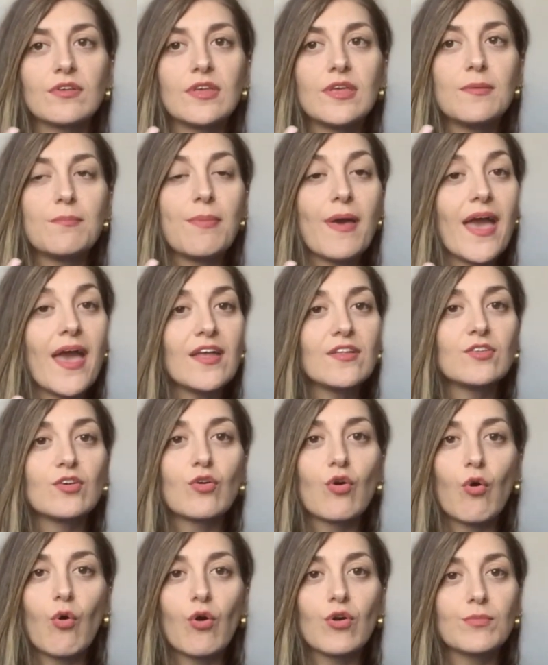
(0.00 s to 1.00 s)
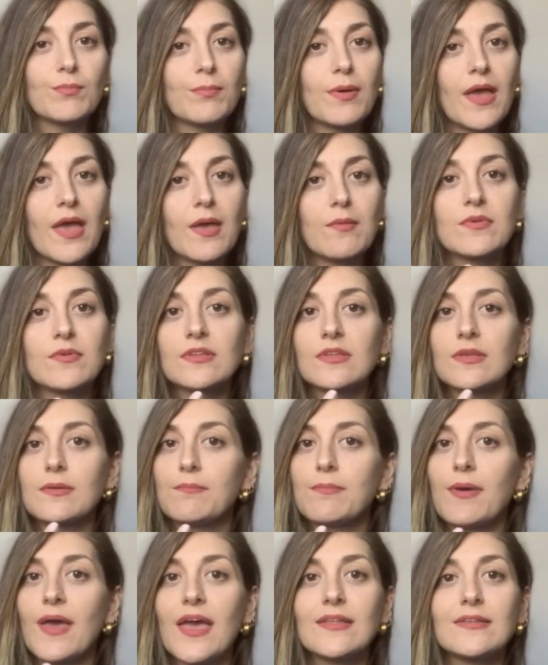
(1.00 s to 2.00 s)
he paid the court payment, he
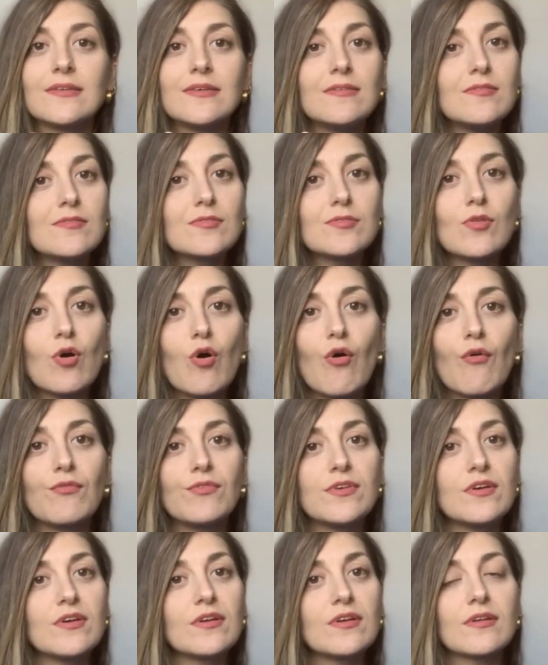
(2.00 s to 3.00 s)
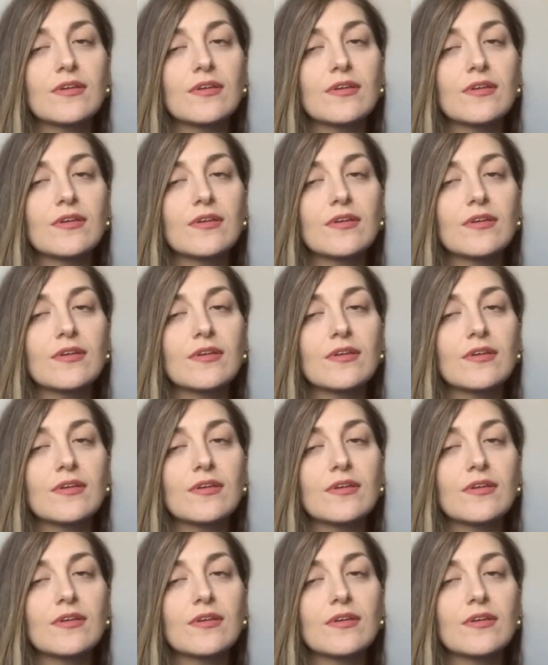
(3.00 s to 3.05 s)
paid his lawyer,